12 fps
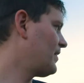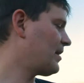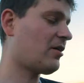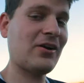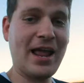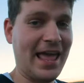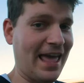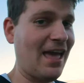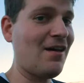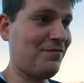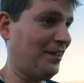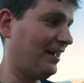They are
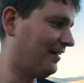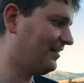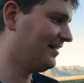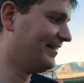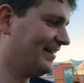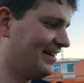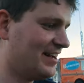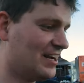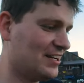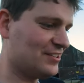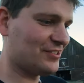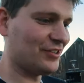heavy.
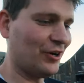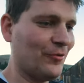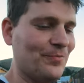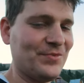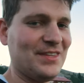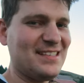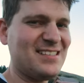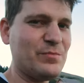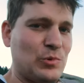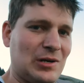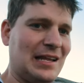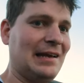So this is
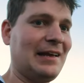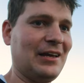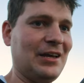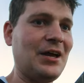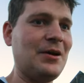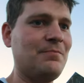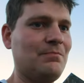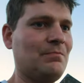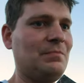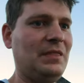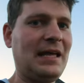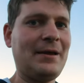more like a
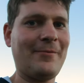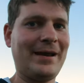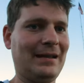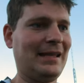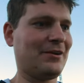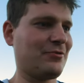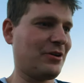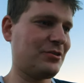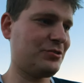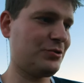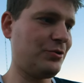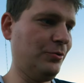lightweight electric
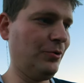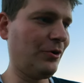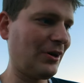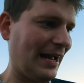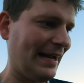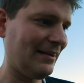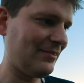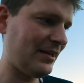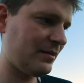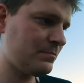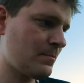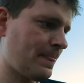scooter kind of
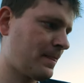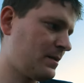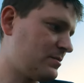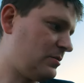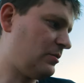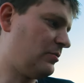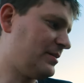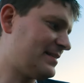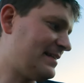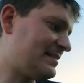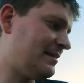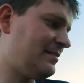thing. So it
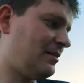says